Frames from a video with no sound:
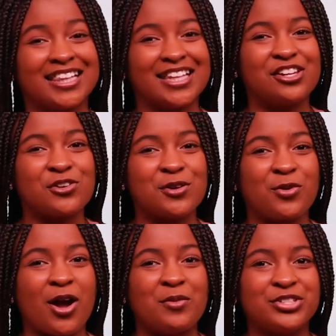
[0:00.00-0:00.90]
glittery
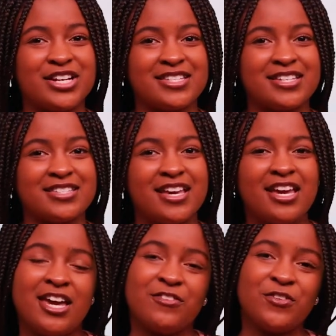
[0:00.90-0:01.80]
prom dresses.
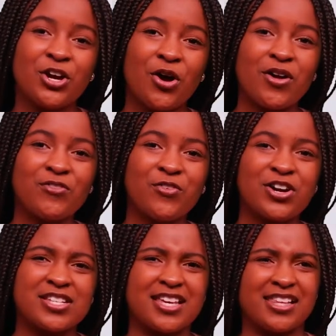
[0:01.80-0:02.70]
If you're going
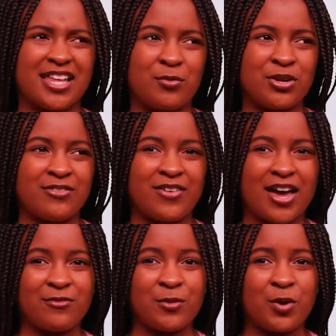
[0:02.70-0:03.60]
for a celebrity
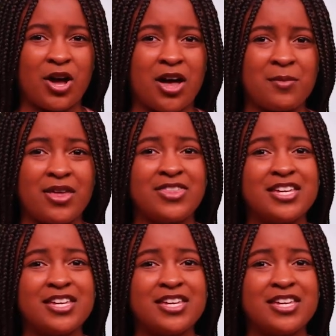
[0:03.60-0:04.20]
vibe for prom,